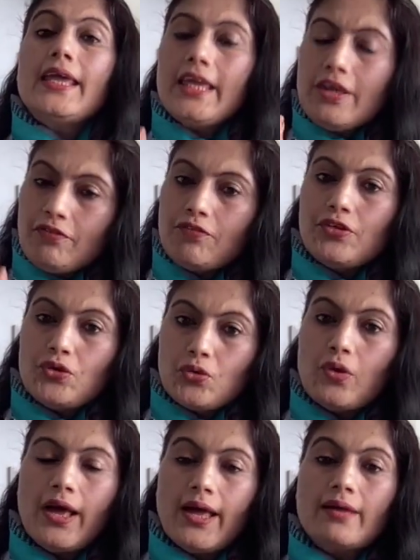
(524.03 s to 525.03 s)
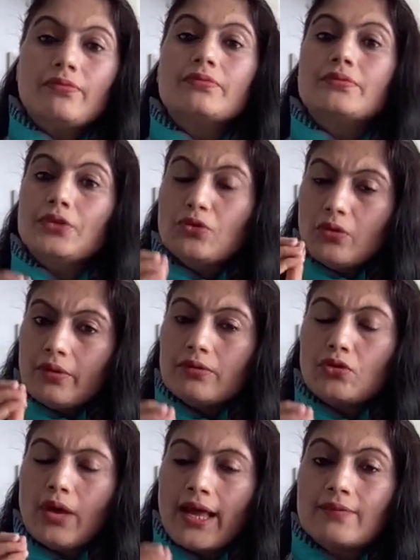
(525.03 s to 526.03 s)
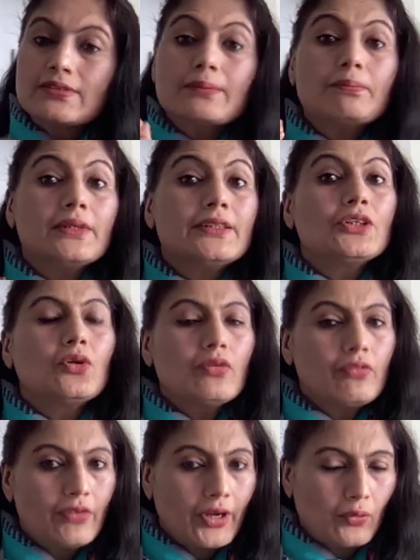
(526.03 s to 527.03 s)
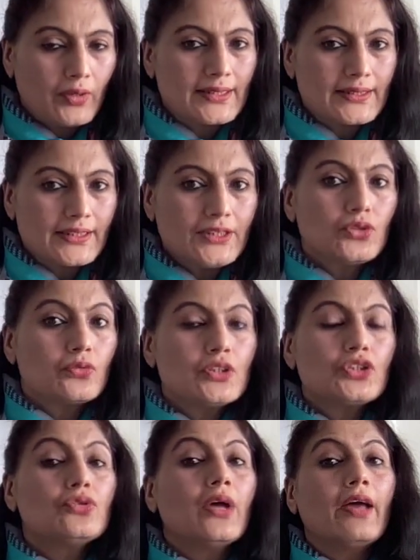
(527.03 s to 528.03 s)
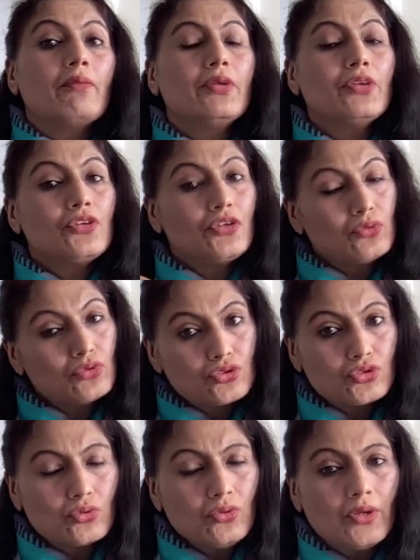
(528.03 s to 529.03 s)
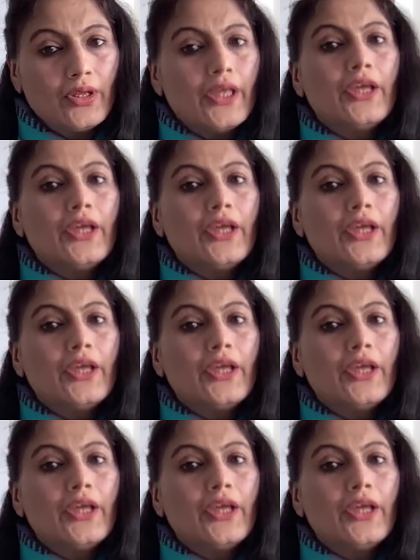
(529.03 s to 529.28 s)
if you have, you know, you have some particular frequency to which you have been tuned to,